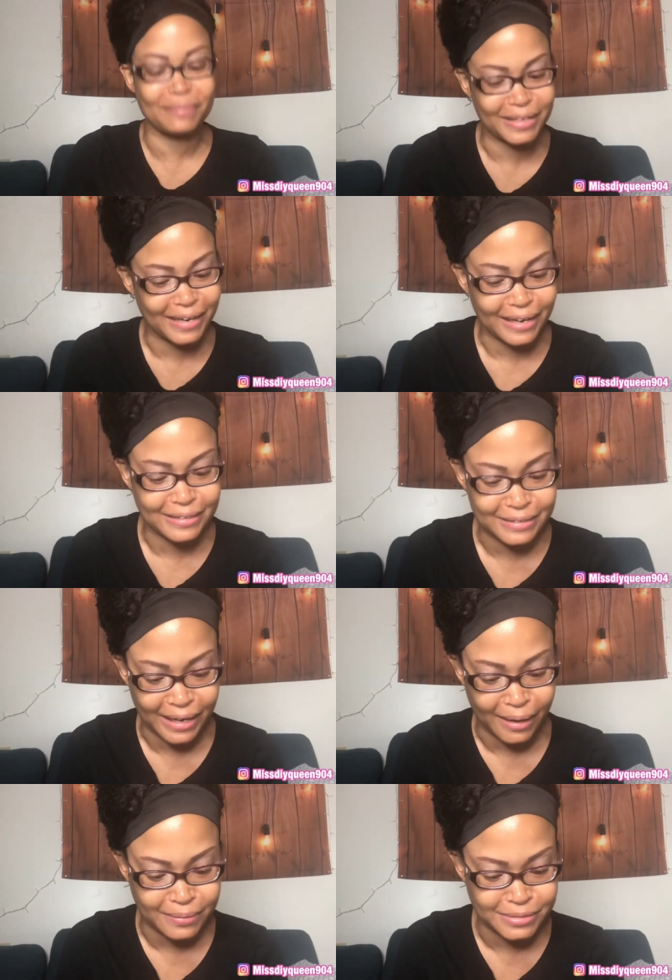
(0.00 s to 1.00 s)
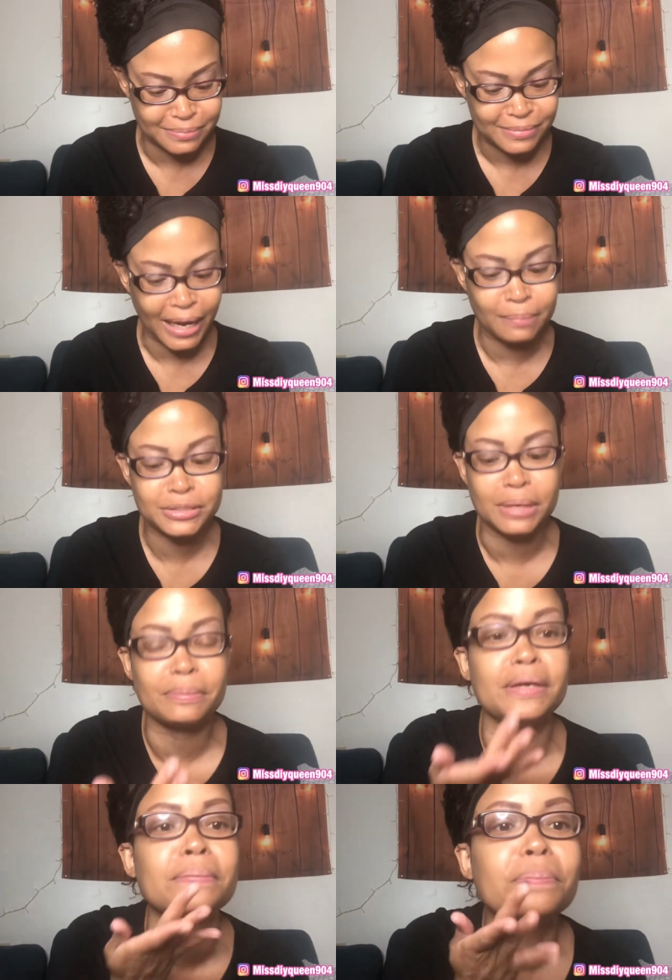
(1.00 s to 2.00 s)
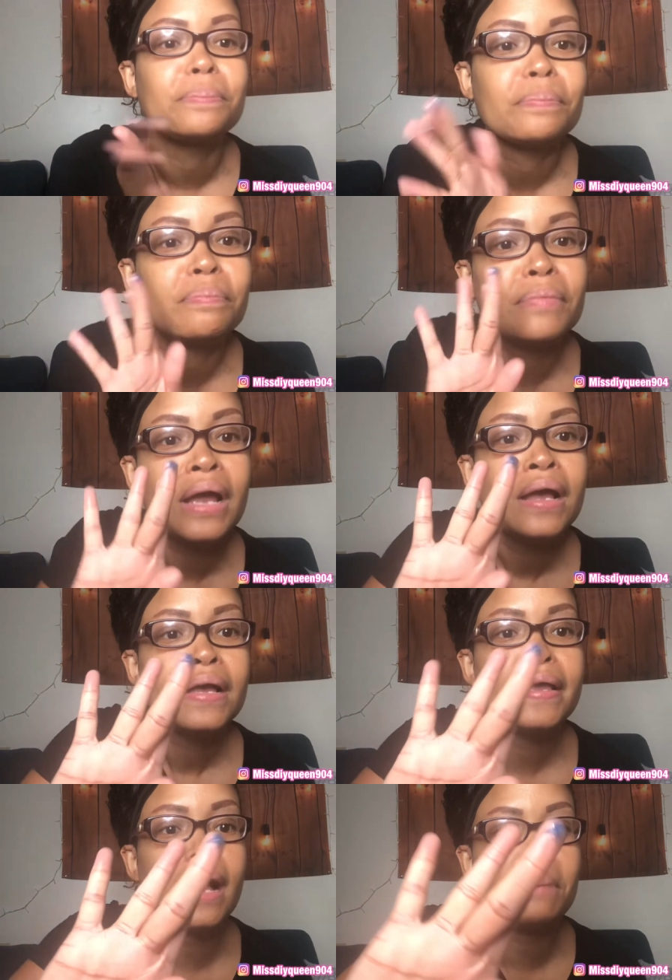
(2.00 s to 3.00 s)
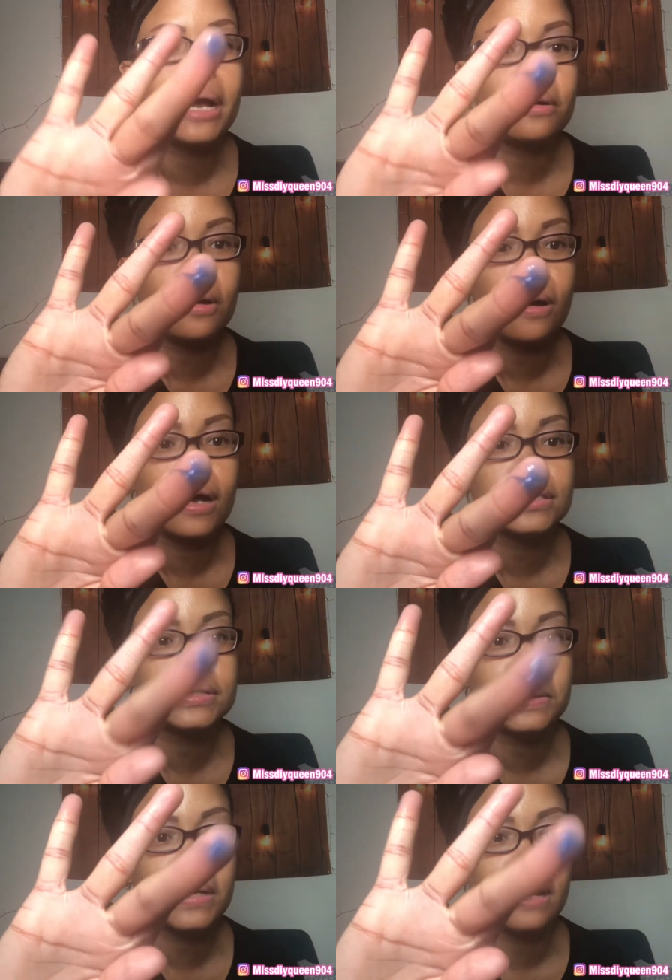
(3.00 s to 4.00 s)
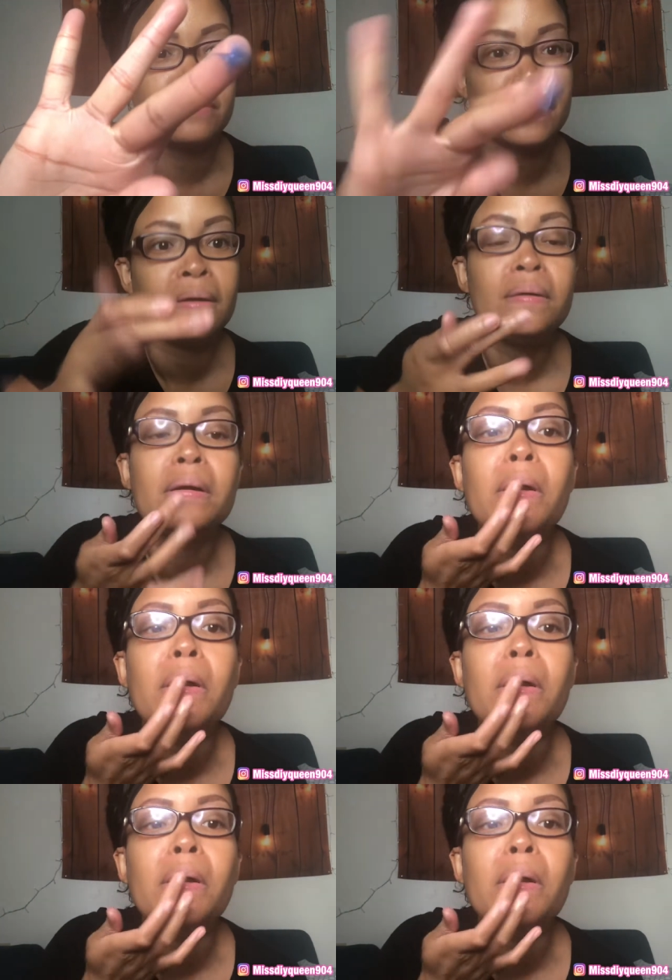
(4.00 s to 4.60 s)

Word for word: really gotta leave the house. I'm tripping. Got my gloss or whatever.